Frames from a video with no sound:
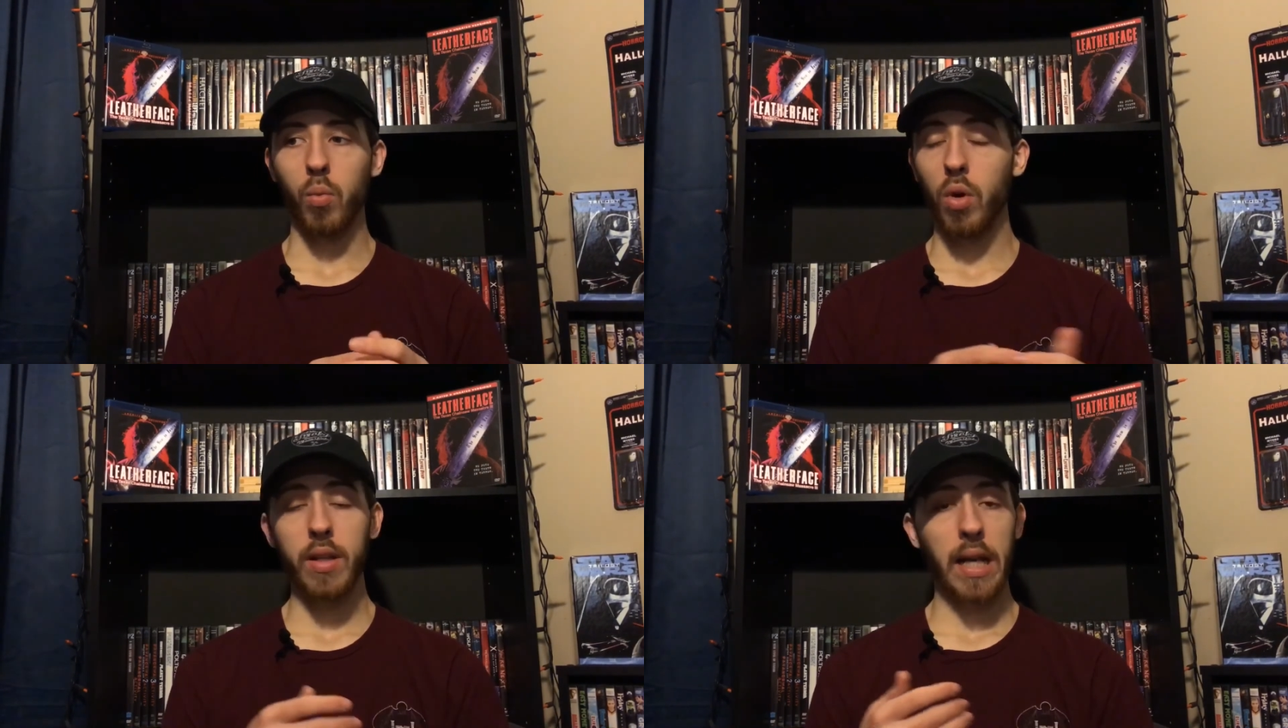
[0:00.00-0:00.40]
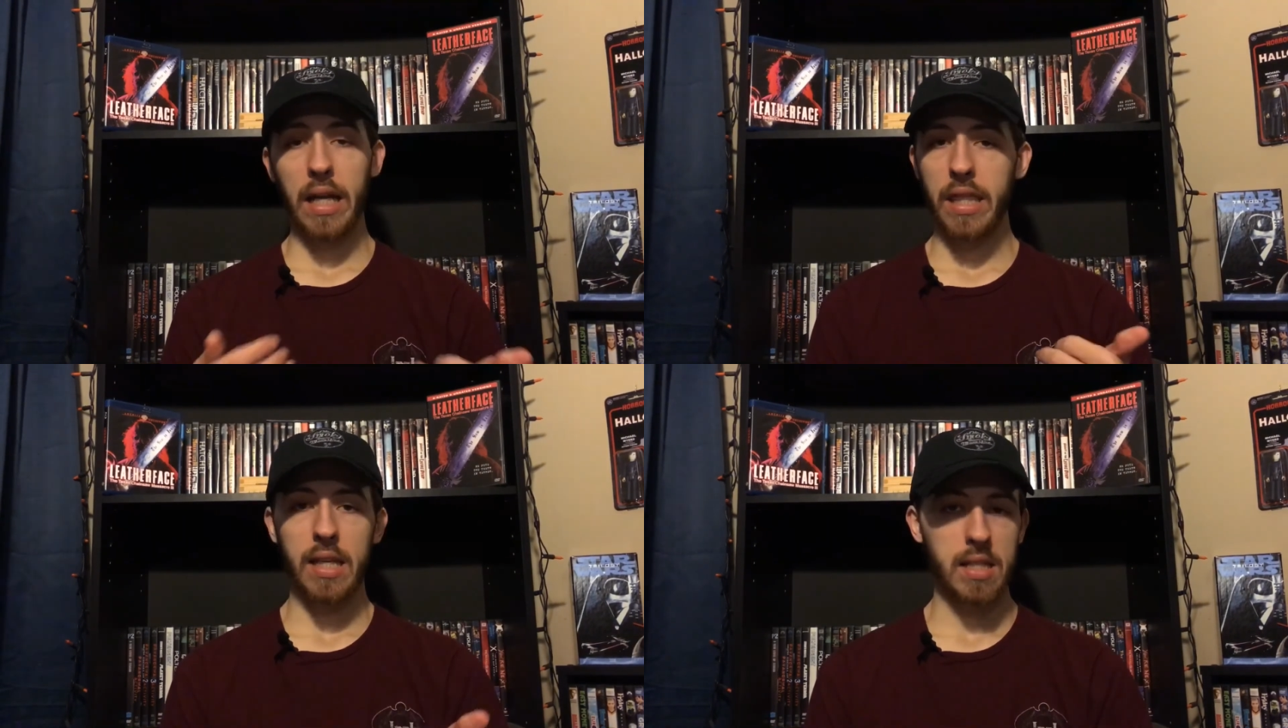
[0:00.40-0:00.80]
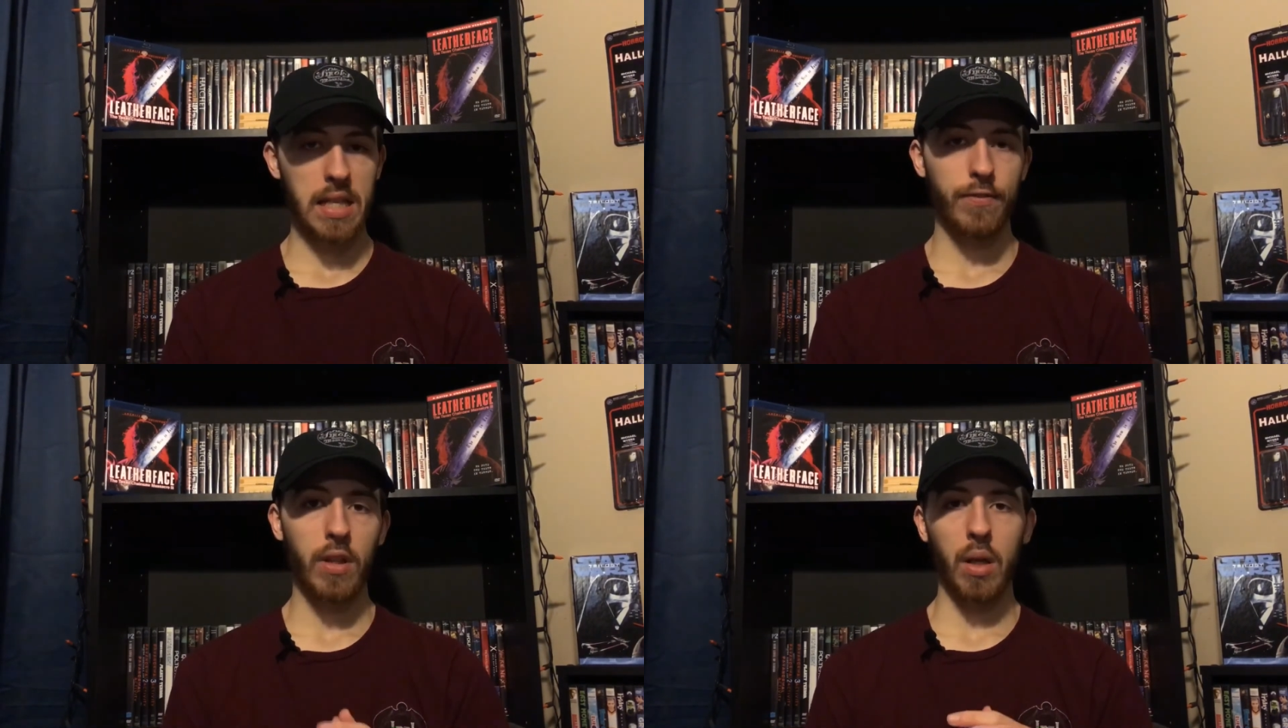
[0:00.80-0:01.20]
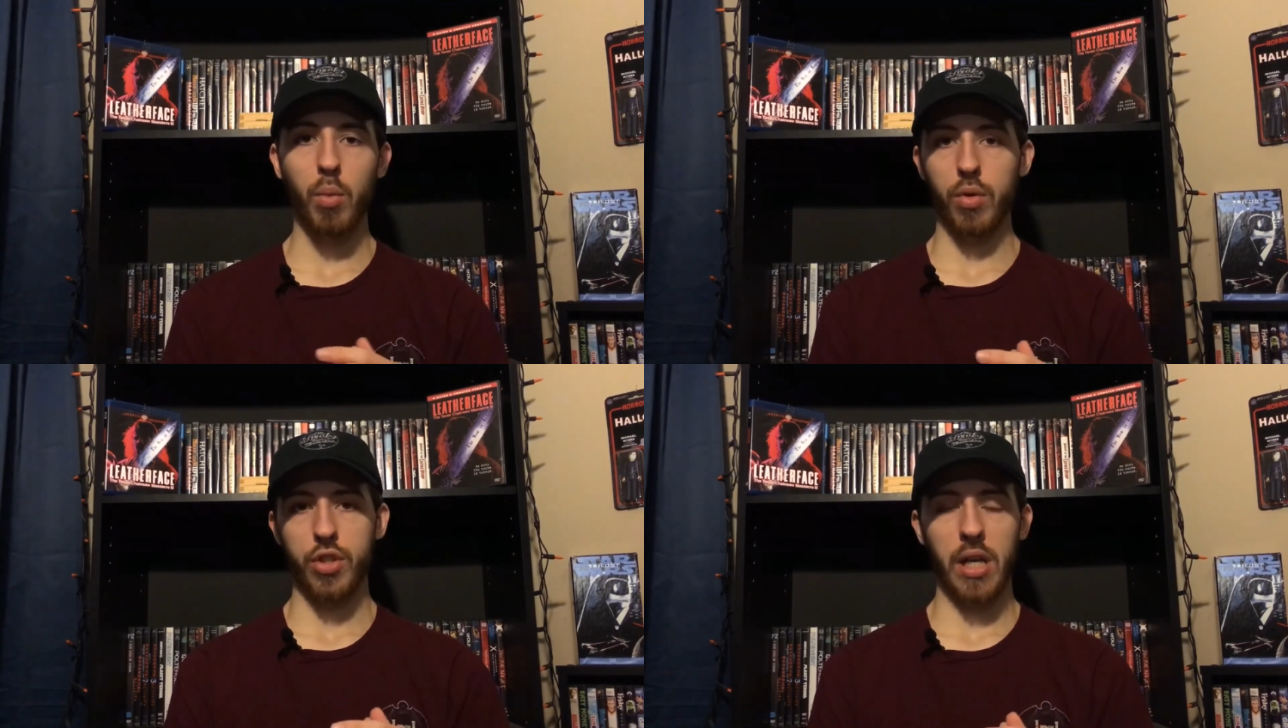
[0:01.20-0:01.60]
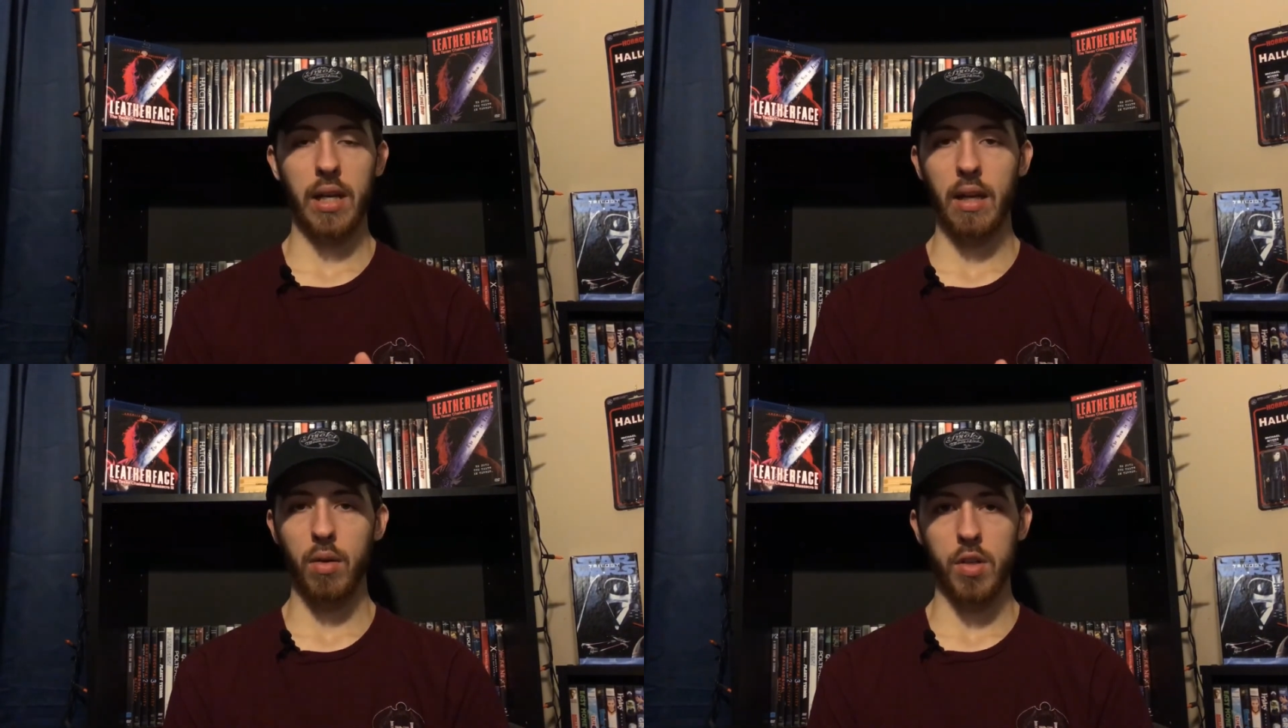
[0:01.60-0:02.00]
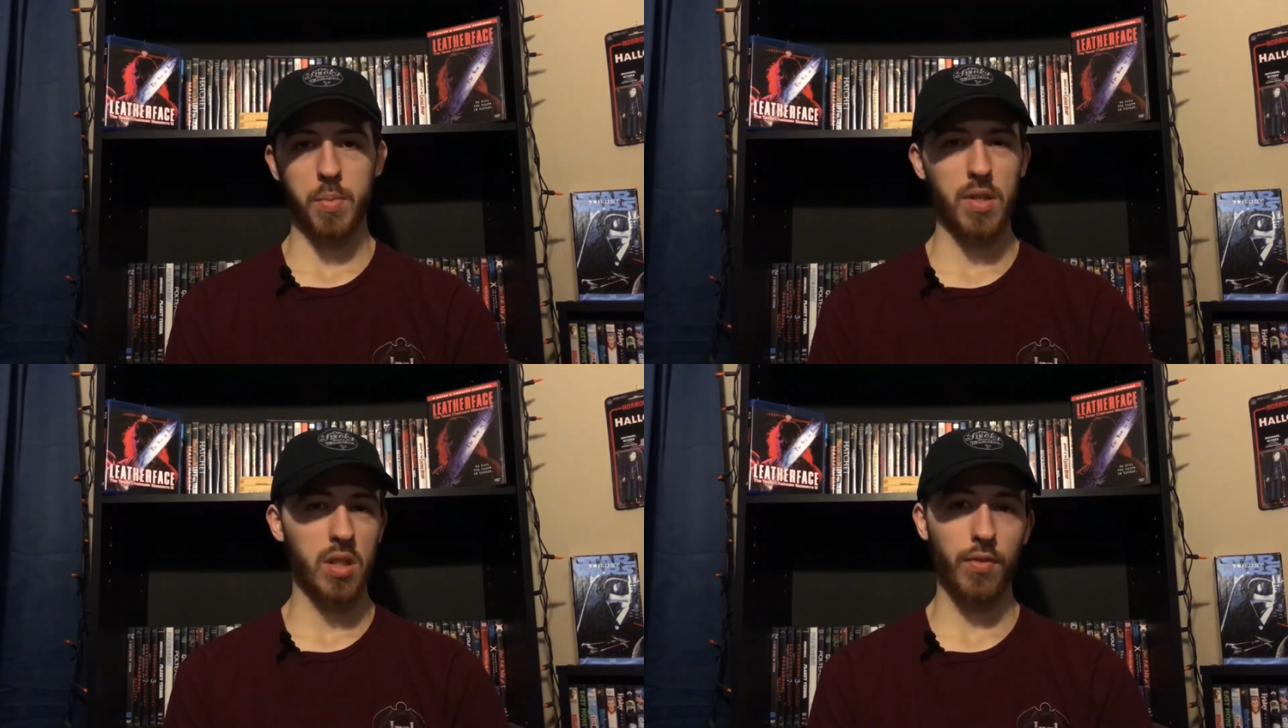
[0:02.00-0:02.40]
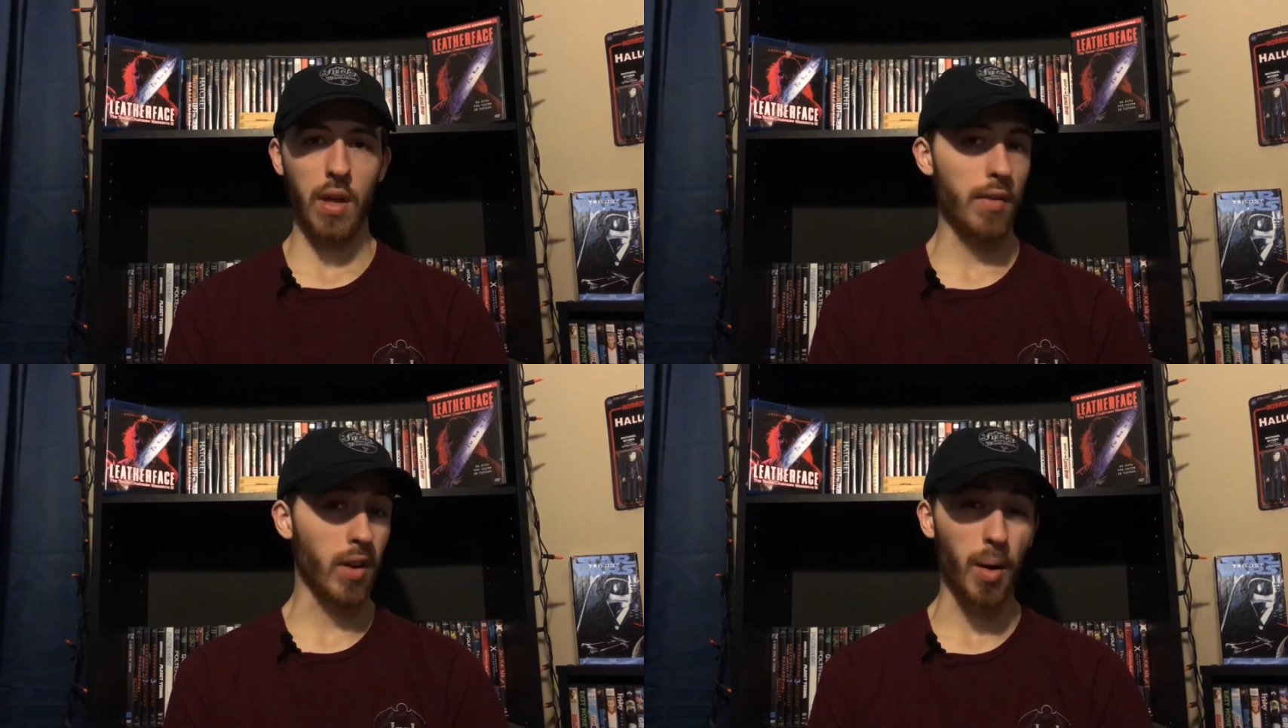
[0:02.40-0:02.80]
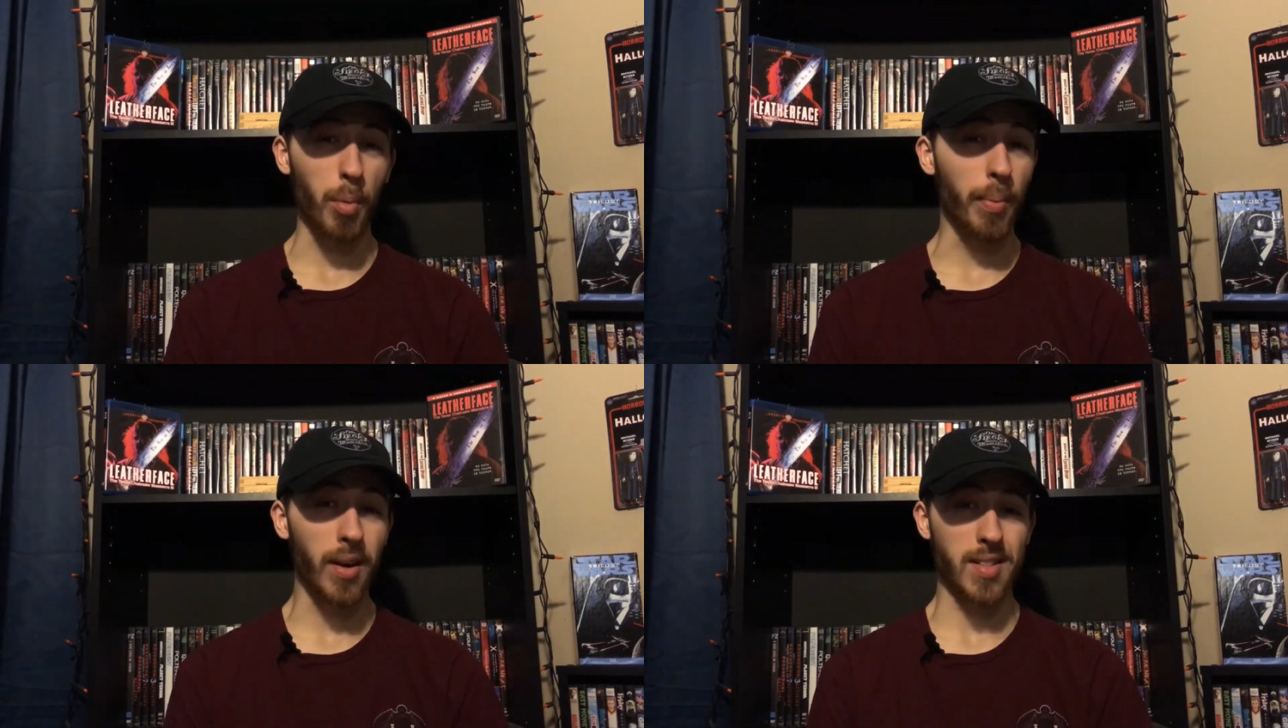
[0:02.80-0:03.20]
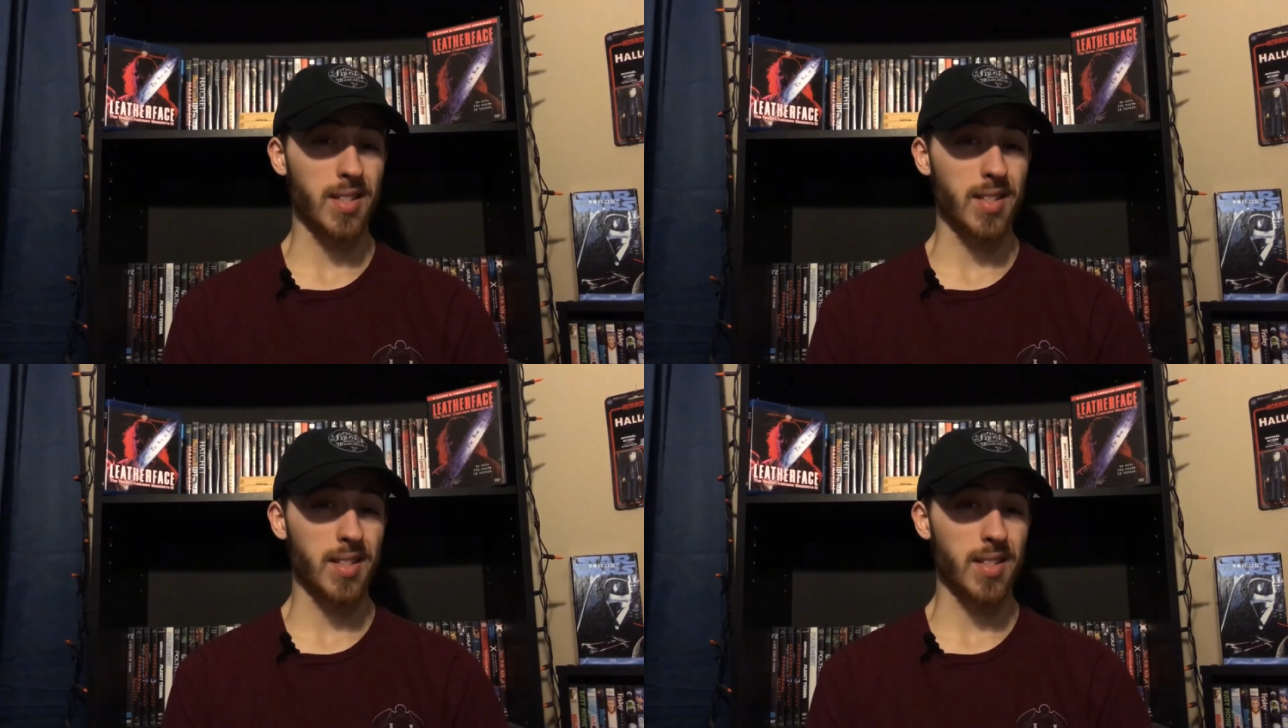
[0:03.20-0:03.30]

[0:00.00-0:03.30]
one that I think is definitely worth checking out, especially if you have a couple bucks.